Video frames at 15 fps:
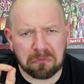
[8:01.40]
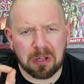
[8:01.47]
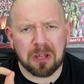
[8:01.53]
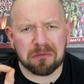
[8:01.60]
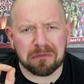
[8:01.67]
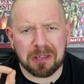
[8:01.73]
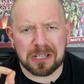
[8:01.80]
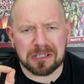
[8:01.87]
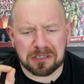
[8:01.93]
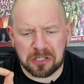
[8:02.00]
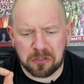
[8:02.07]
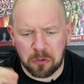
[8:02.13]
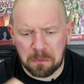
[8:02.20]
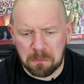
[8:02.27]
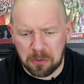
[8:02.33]
Nicely
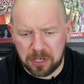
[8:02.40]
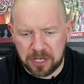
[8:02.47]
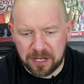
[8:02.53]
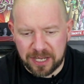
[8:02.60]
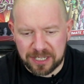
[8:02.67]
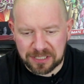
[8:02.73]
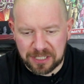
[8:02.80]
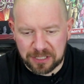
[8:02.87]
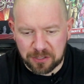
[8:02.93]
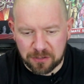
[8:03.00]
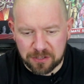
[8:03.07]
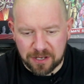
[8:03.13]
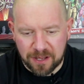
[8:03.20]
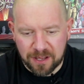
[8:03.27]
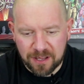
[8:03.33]
done, buddy. Nicely
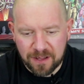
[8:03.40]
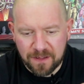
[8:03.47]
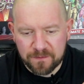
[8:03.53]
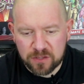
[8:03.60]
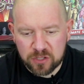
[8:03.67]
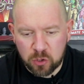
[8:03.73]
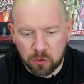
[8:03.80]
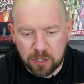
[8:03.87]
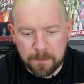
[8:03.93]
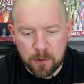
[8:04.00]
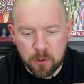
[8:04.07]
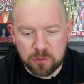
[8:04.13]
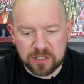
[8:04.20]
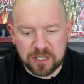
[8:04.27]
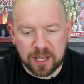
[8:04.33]
done. Tony
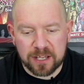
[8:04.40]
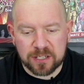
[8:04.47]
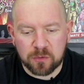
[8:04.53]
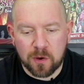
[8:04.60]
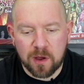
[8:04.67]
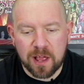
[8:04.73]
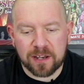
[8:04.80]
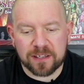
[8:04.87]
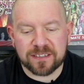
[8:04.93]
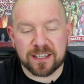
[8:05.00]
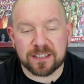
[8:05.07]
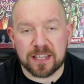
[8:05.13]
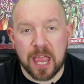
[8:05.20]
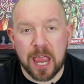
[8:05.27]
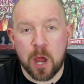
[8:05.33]
Booth's in as well. He says,
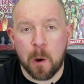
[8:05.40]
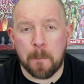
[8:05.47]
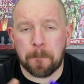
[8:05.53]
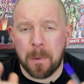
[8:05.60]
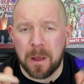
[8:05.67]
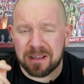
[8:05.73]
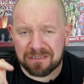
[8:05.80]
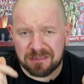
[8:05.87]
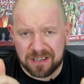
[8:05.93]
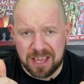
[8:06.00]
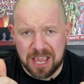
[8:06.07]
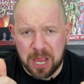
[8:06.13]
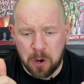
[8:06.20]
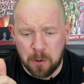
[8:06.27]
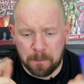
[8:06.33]
hey up,
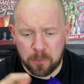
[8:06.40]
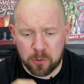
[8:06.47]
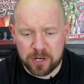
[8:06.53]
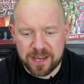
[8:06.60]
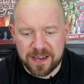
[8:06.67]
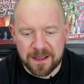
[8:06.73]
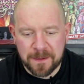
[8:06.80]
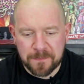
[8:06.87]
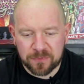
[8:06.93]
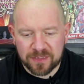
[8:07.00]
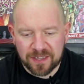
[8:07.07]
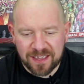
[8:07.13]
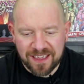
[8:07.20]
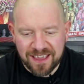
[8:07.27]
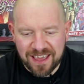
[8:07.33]
buddy.
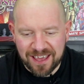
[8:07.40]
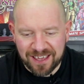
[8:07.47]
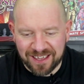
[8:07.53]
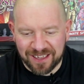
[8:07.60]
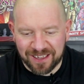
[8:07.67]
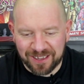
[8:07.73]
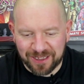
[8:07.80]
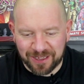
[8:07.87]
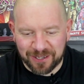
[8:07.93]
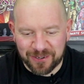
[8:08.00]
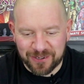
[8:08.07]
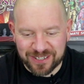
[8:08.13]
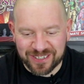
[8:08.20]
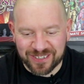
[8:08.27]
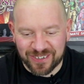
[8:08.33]

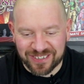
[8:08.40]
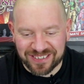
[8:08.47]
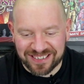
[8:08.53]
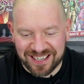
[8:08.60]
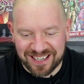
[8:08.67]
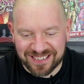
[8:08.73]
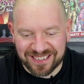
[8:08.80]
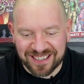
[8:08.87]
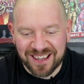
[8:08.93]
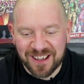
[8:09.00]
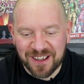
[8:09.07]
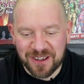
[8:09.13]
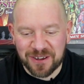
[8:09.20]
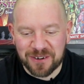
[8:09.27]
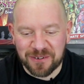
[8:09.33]
Throat Sauce says,
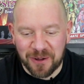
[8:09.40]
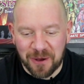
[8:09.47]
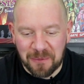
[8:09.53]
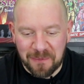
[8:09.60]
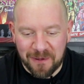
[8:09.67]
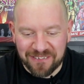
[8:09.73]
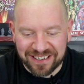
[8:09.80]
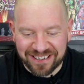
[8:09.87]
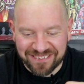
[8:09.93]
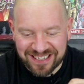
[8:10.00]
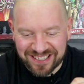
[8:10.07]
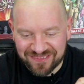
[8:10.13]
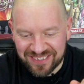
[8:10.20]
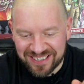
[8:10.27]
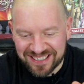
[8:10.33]
hurrah, Merry
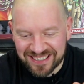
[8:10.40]
Christmas.